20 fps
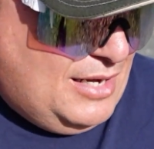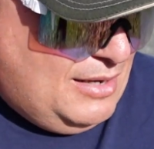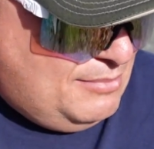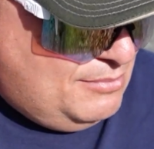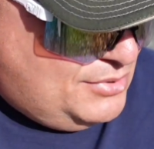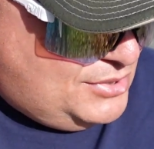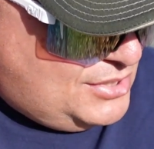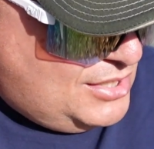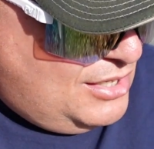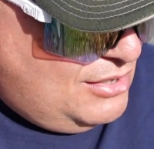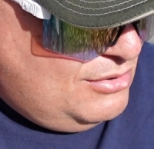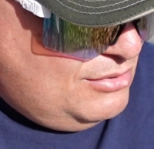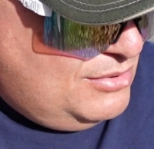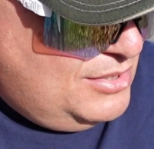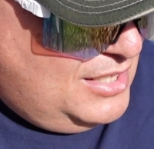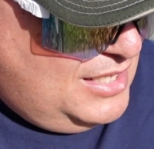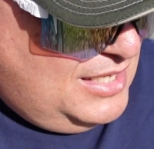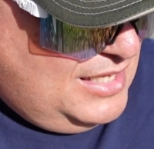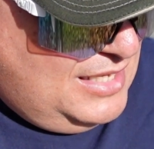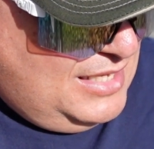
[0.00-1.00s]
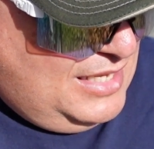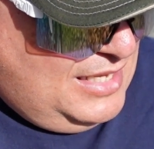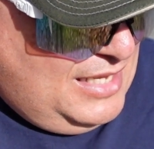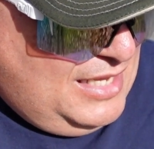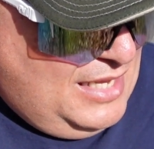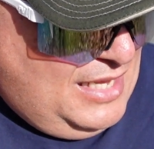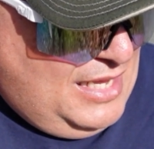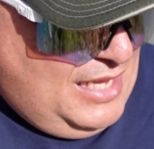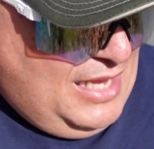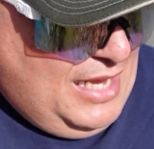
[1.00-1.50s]
So
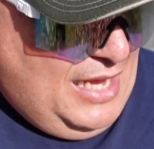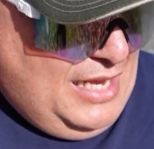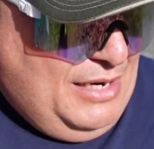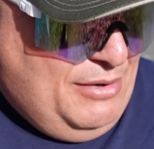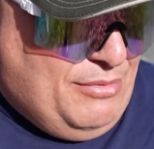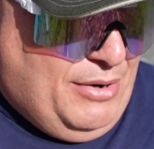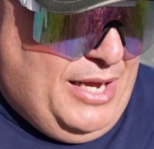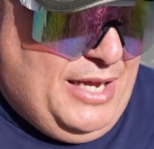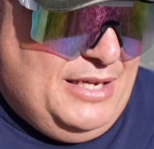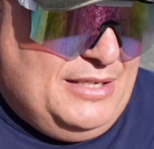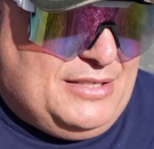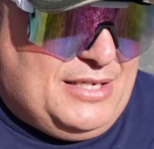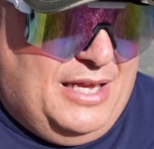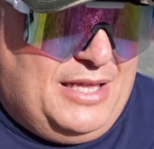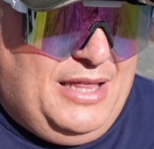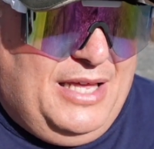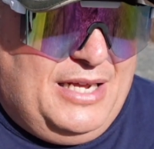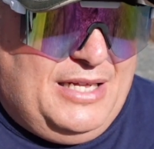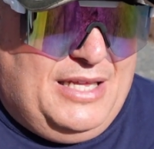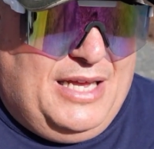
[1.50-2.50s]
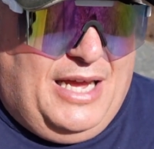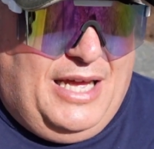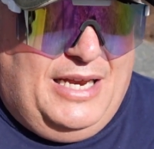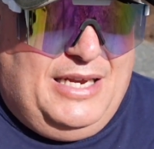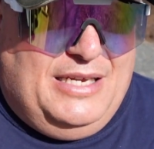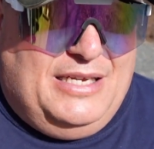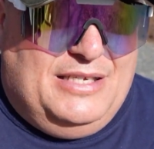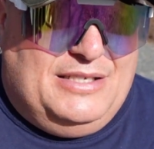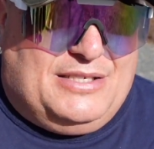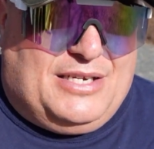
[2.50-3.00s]
anyways, I think that
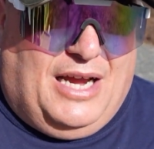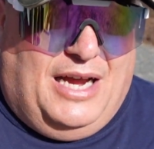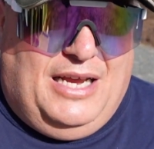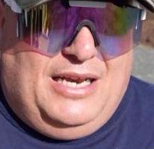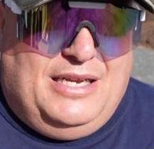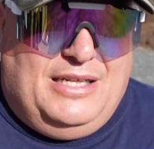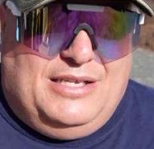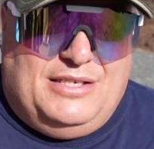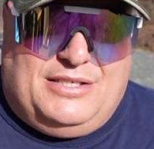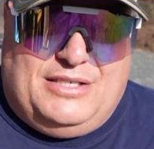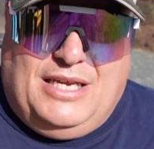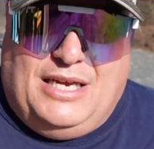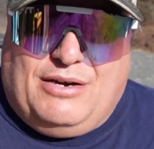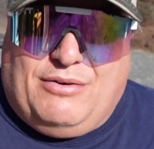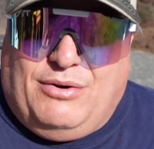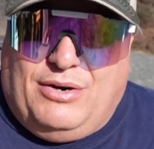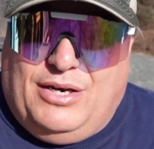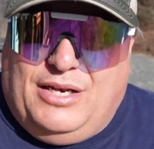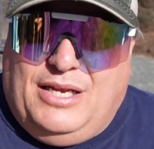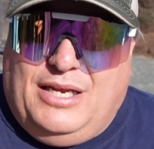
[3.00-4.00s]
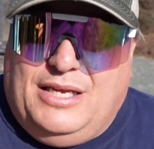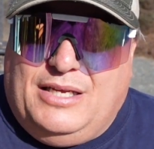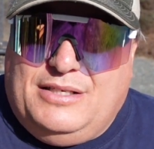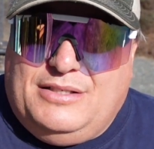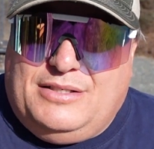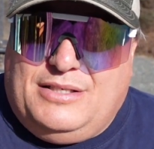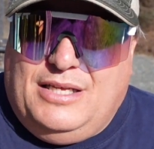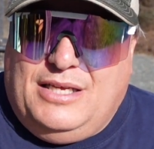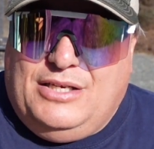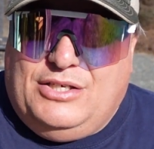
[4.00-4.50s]
is kind of the secret,
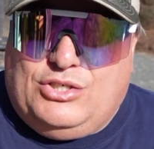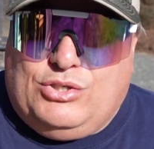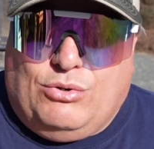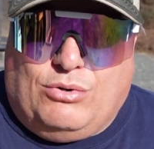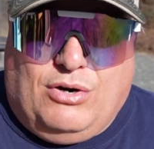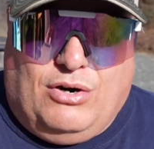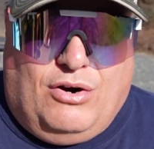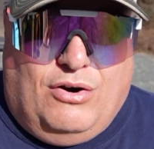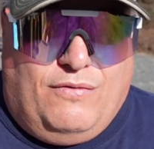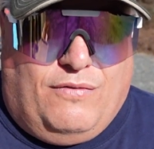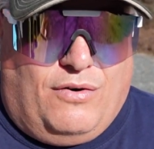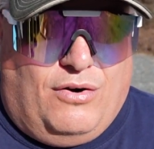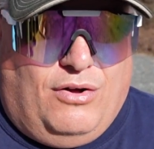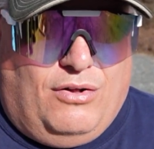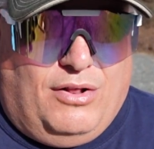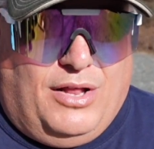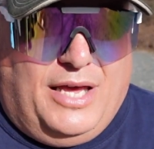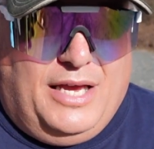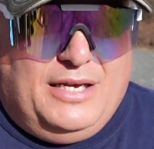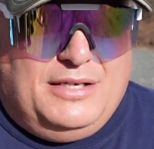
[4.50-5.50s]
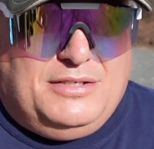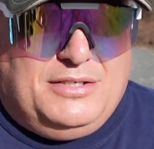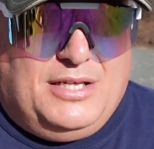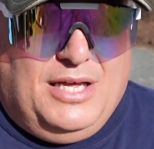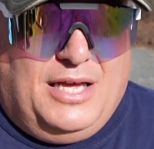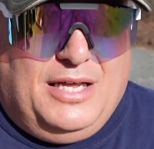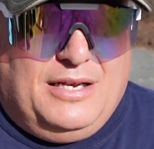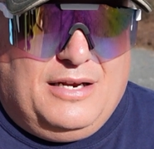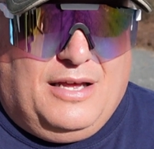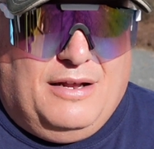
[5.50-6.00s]
is the shorter overall lengths
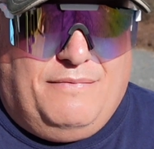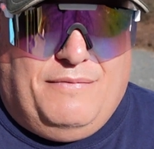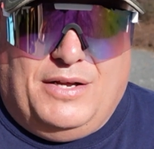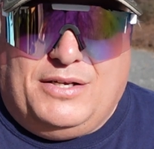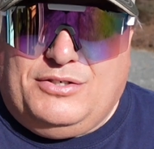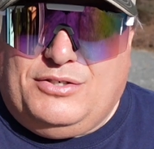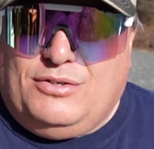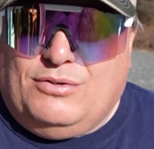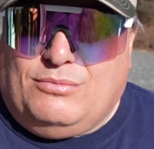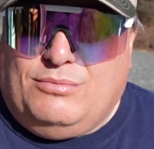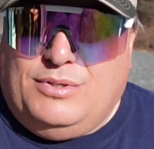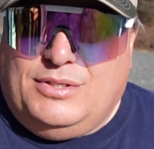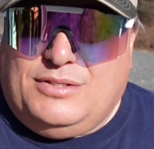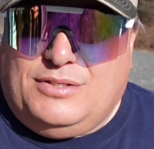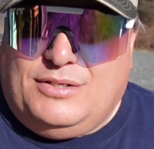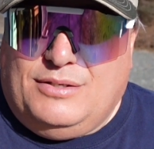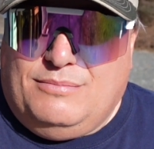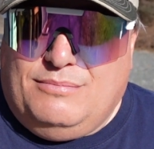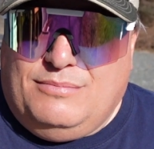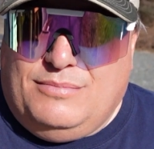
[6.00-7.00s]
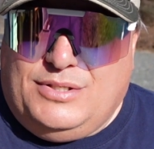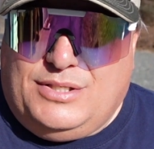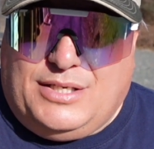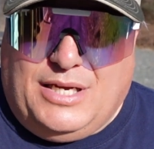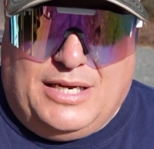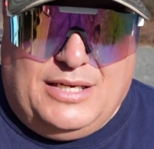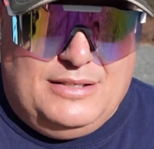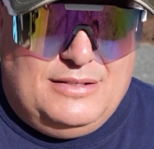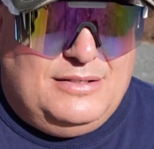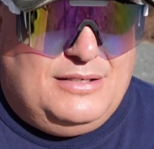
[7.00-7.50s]
than conventional wisdom
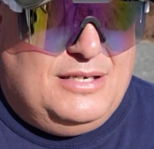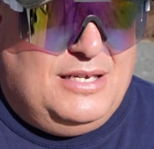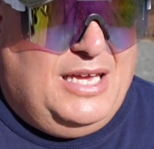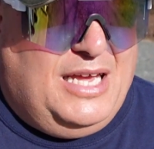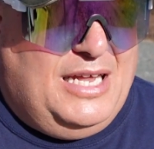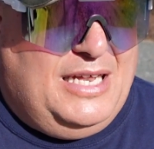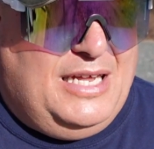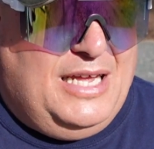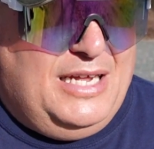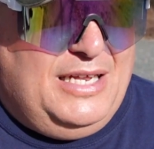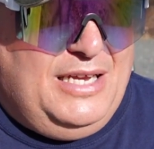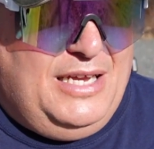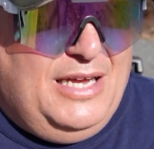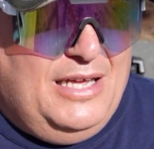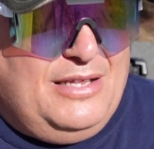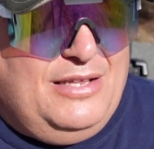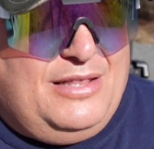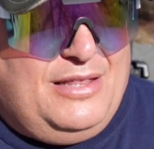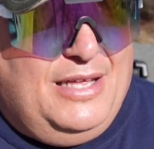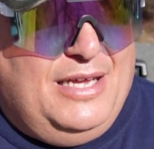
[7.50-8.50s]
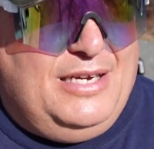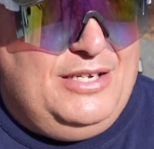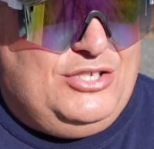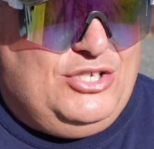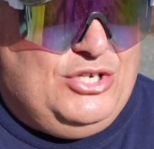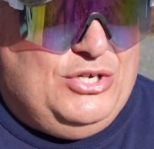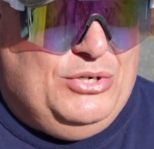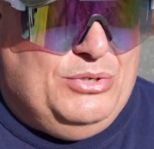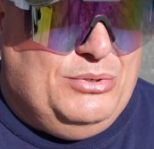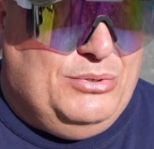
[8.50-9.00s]
says. And then the other thing
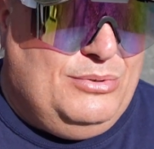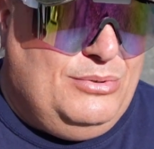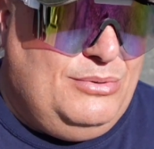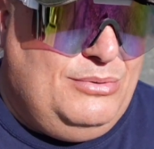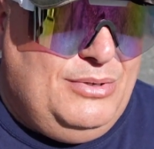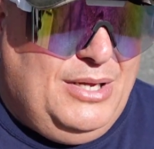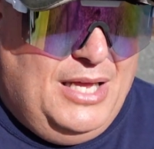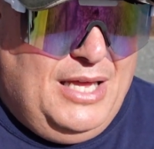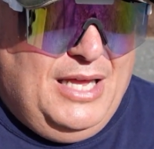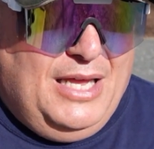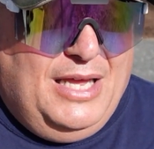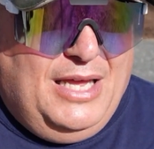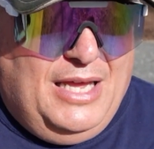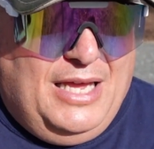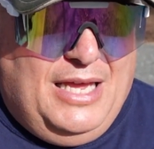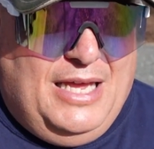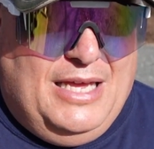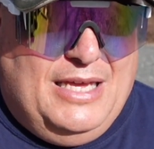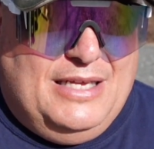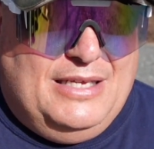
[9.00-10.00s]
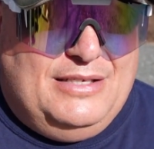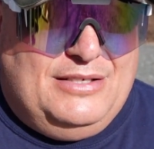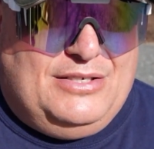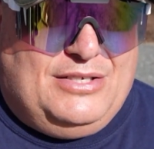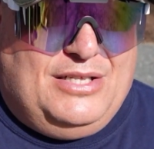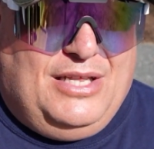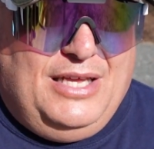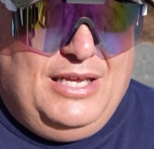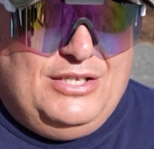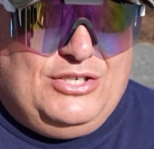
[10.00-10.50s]
too
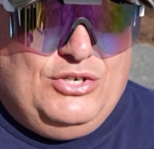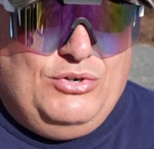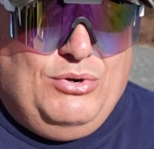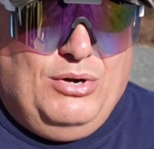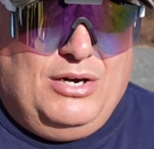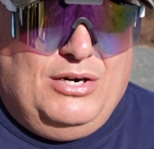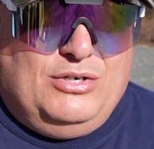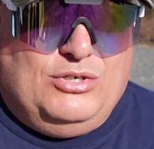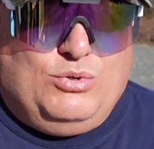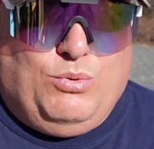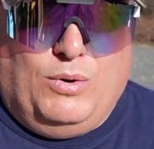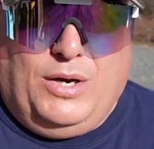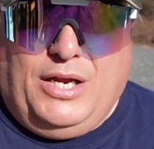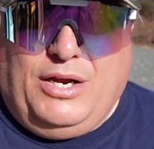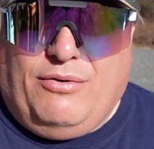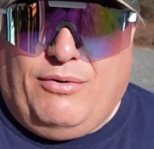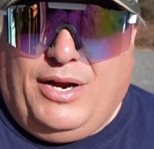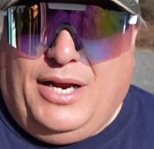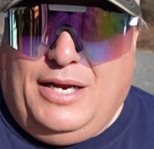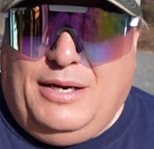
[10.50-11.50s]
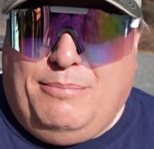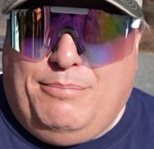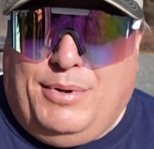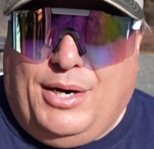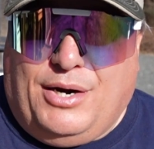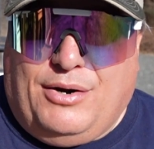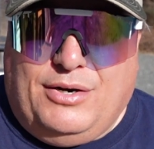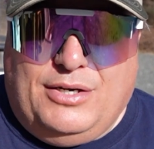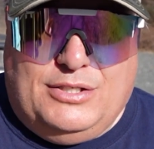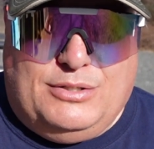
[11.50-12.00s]
is the 220 grain
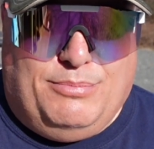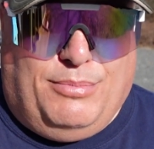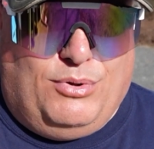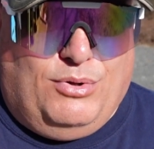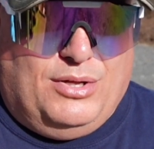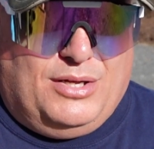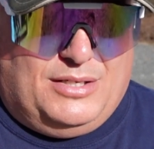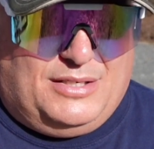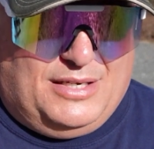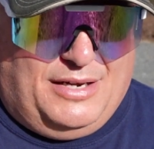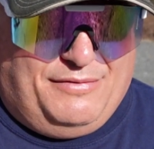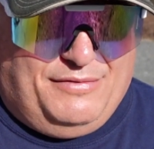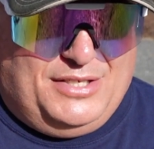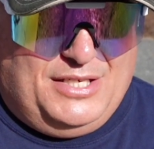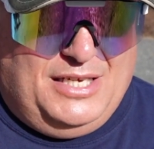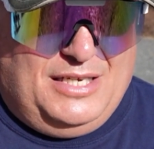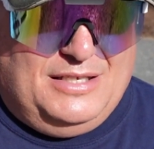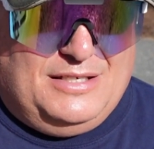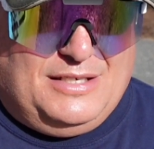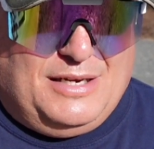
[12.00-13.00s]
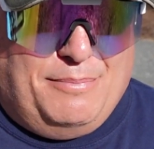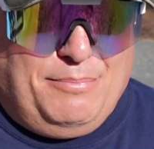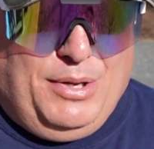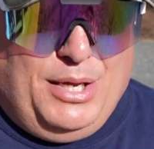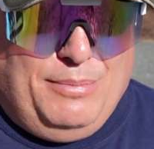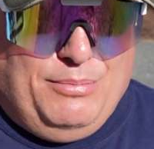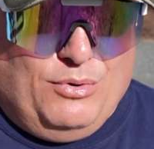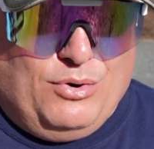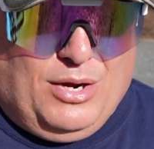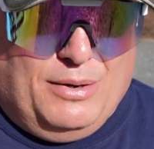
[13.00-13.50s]
Barry's bullets. I've seen some
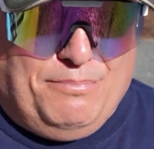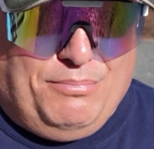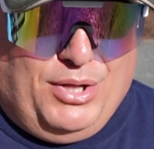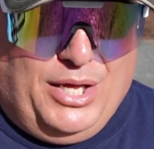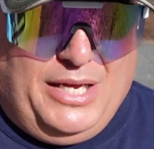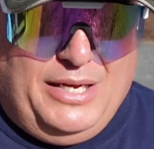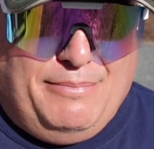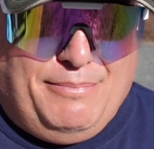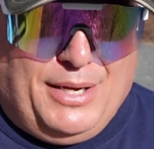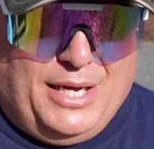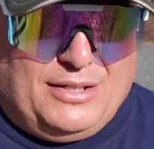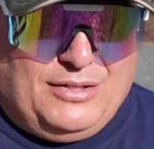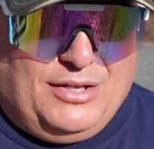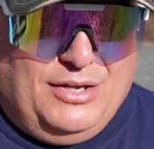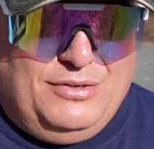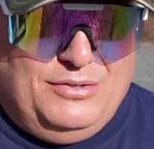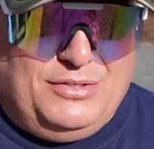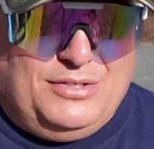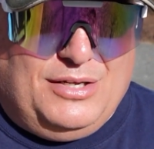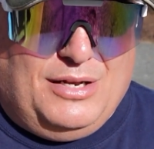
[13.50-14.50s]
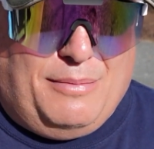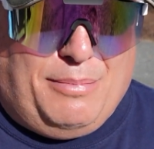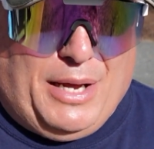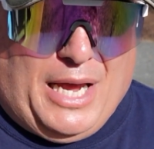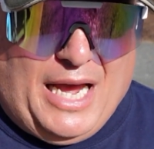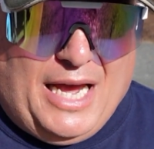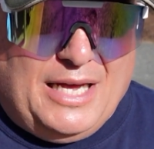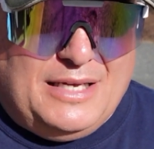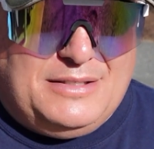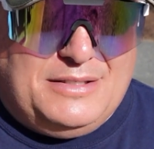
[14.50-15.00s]
people complain about those in the
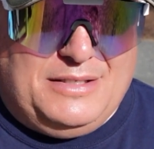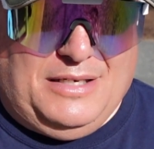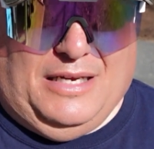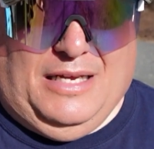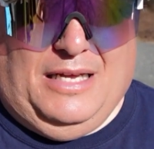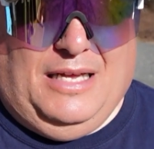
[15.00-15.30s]
past.